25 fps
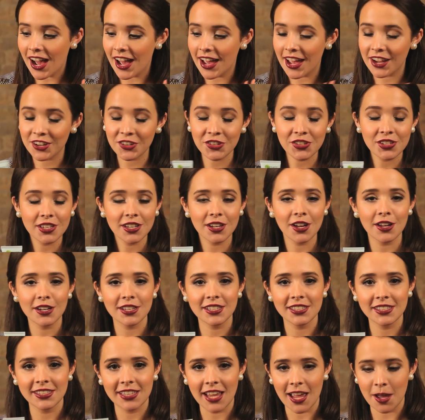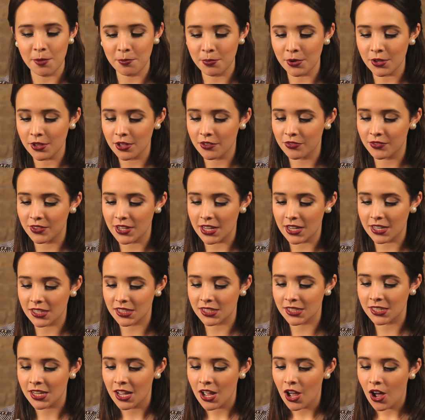I actually got a sample of
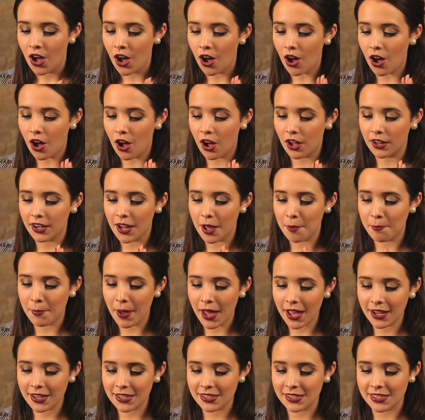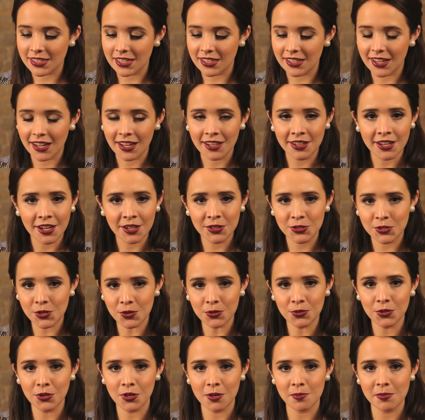this on a magazine, and I
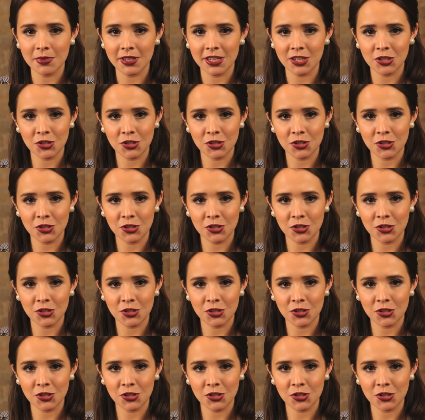don't normally